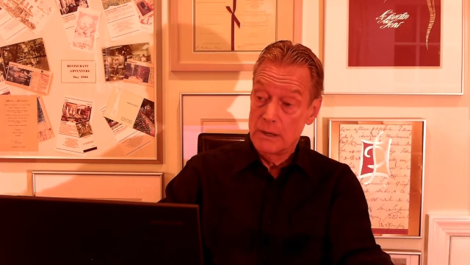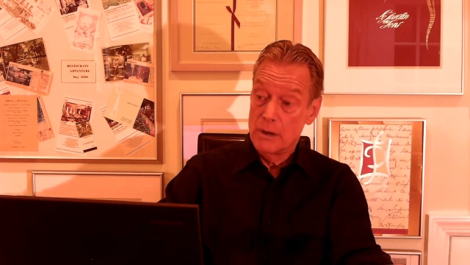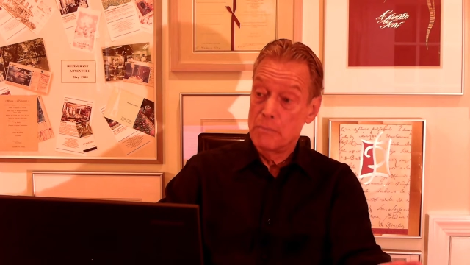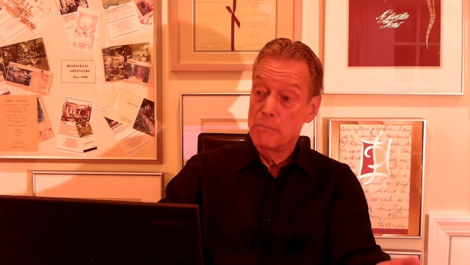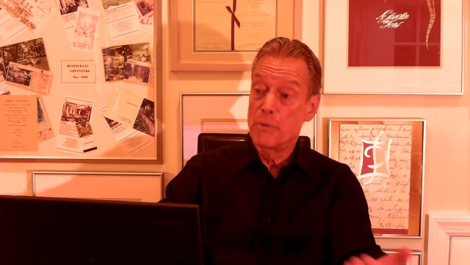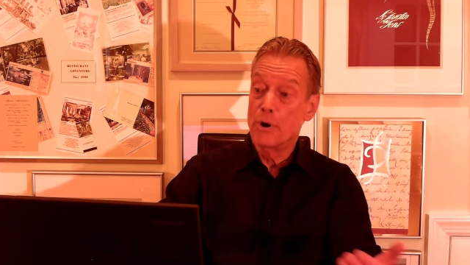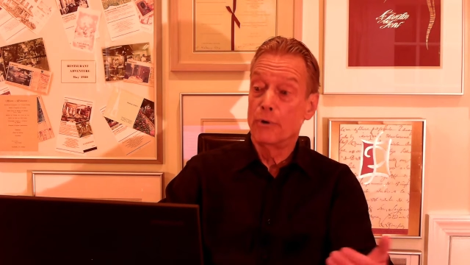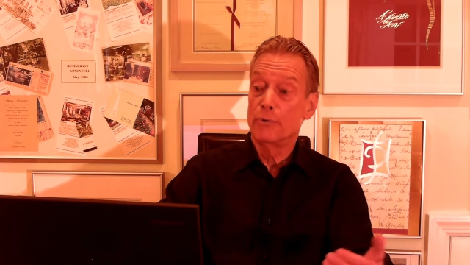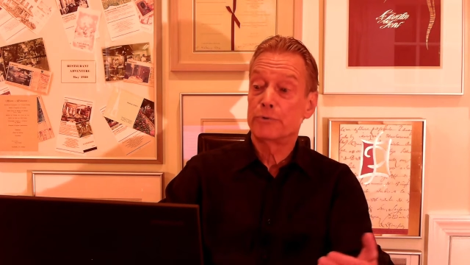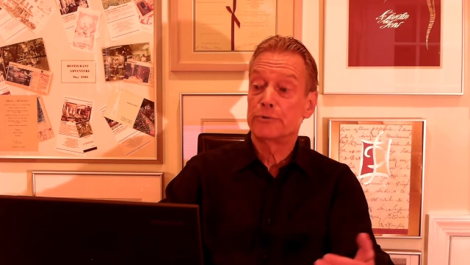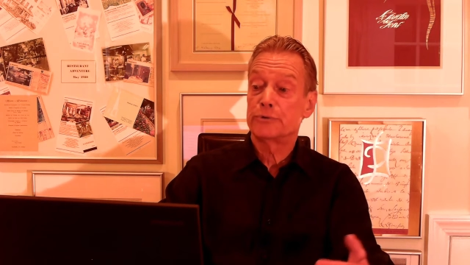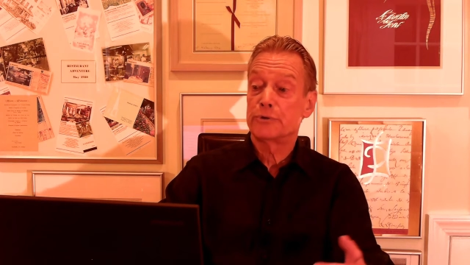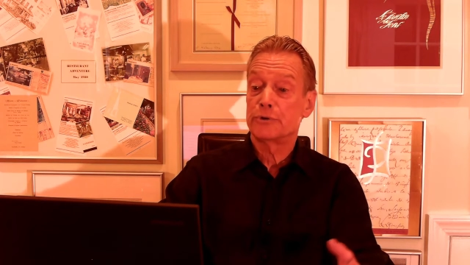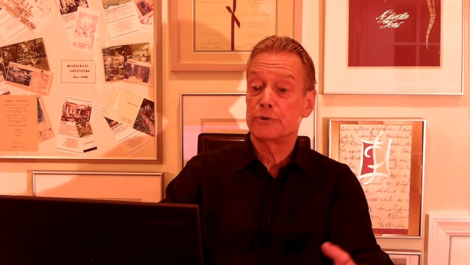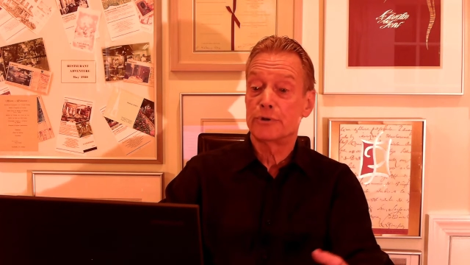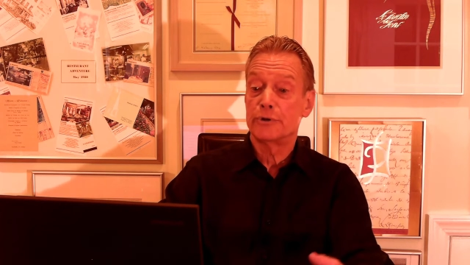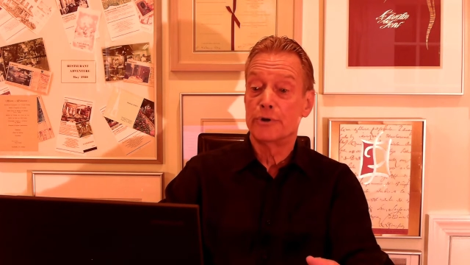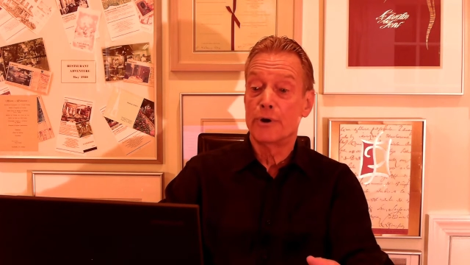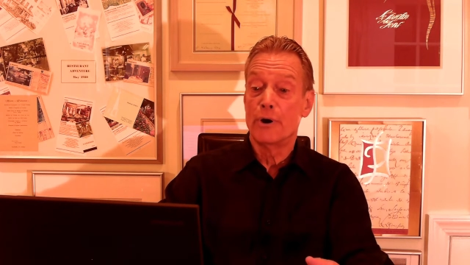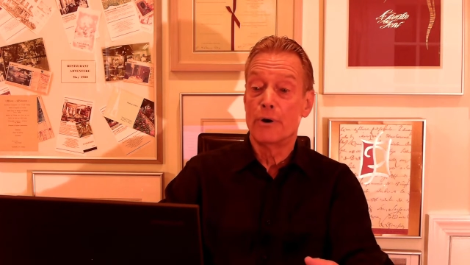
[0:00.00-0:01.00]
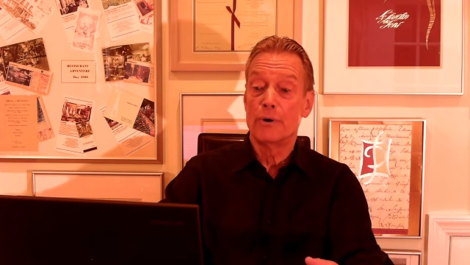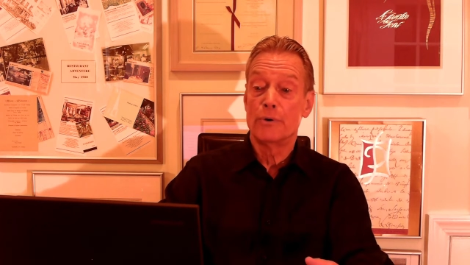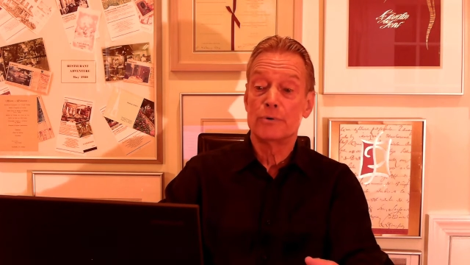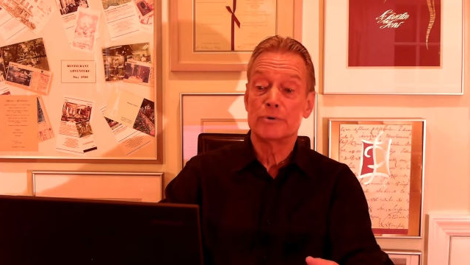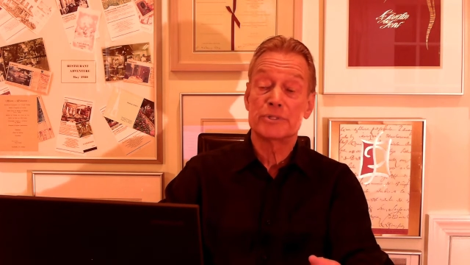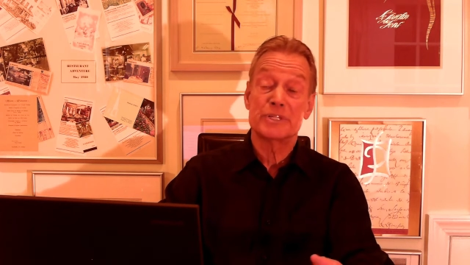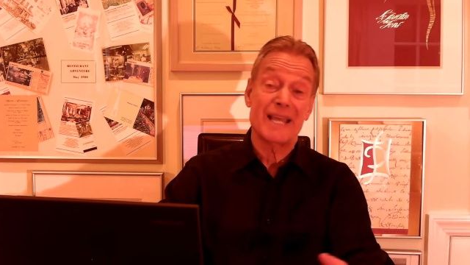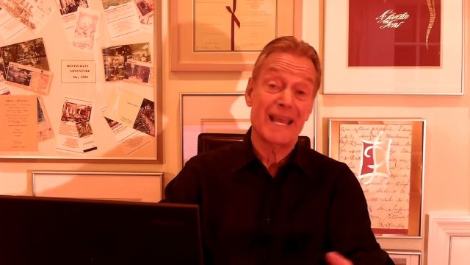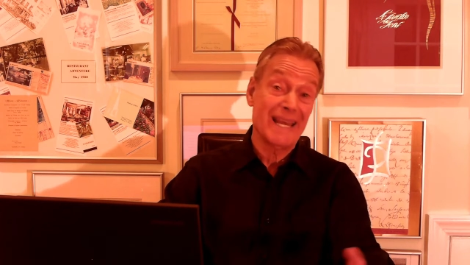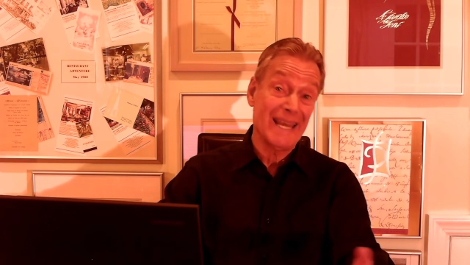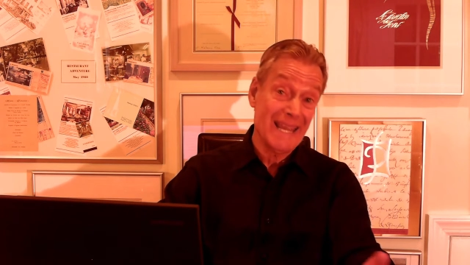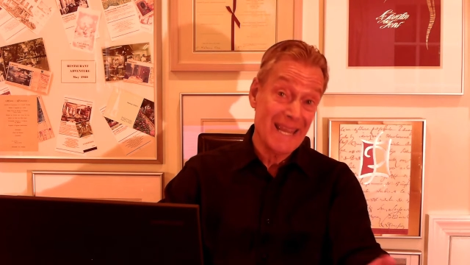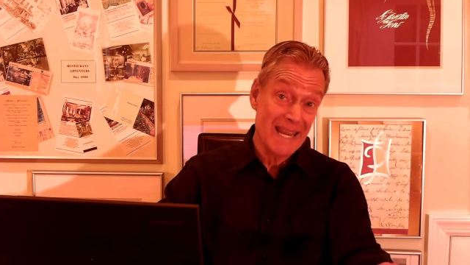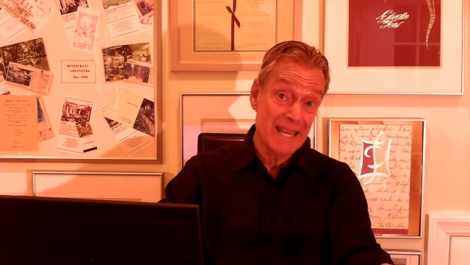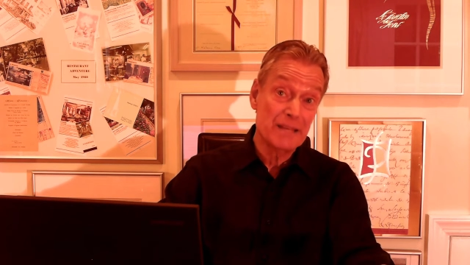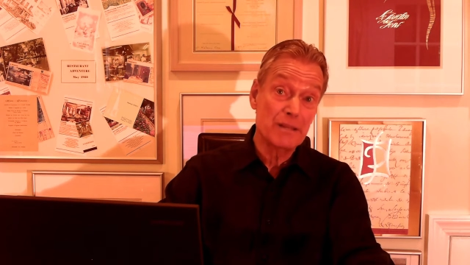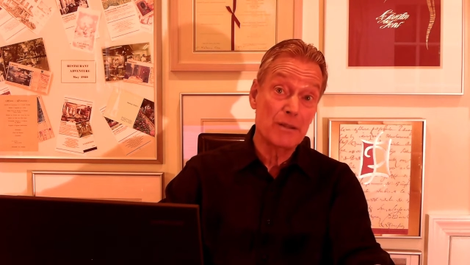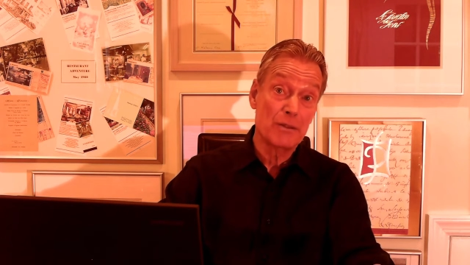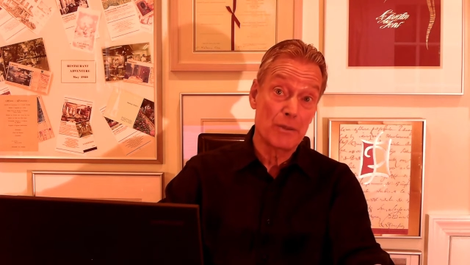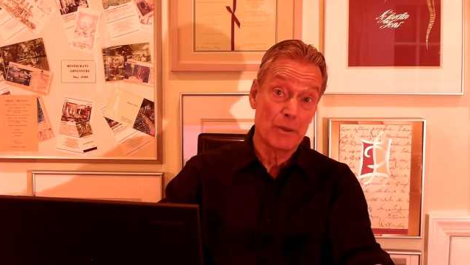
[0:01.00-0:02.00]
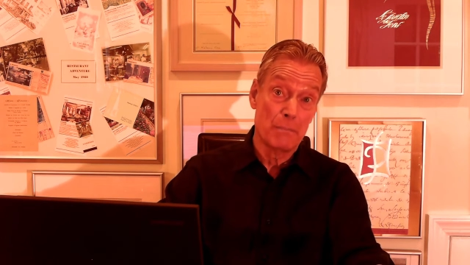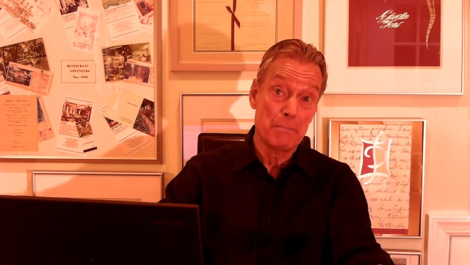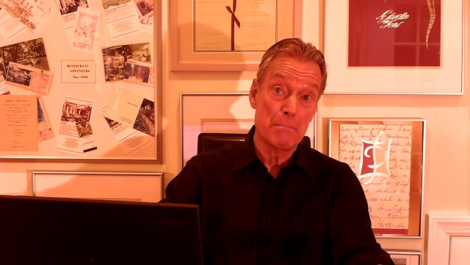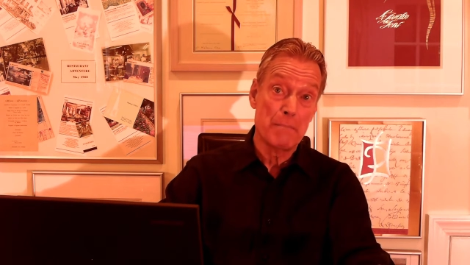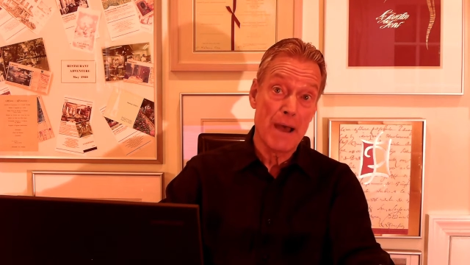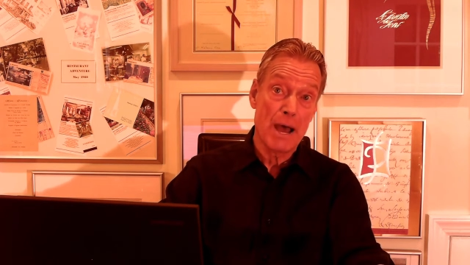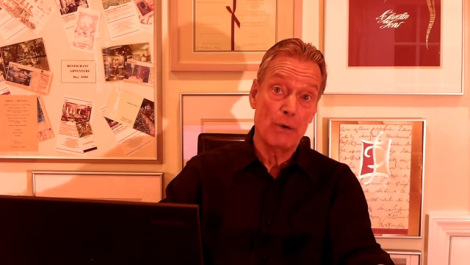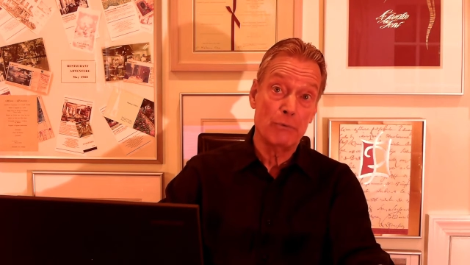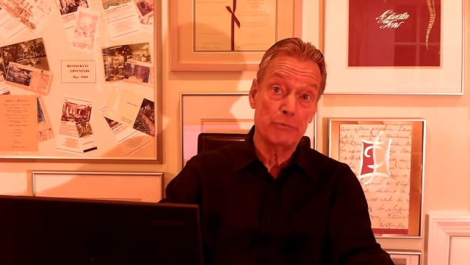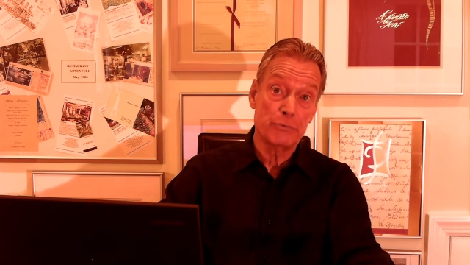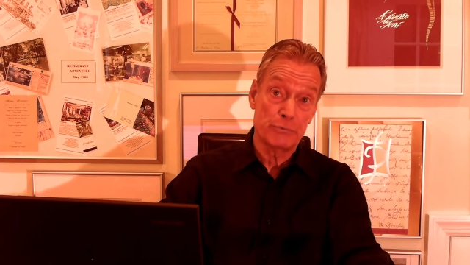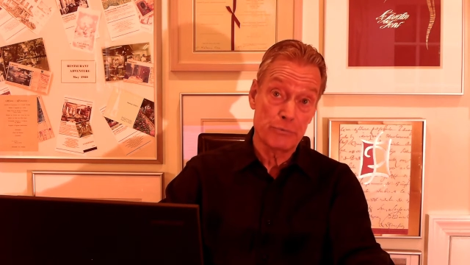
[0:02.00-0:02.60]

both to the nose and in the mouth